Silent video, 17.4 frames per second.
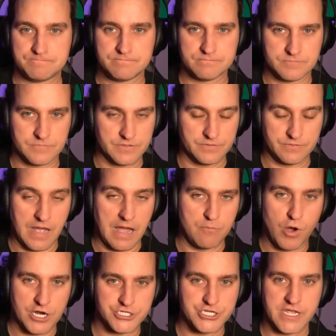well, I'm
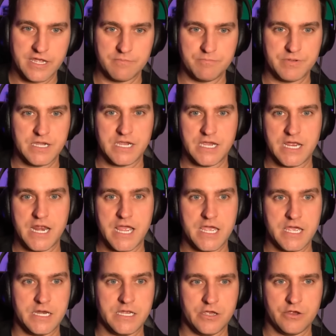watching him being an
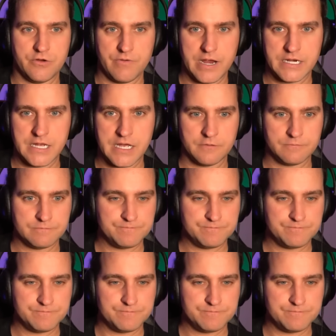idiot right now.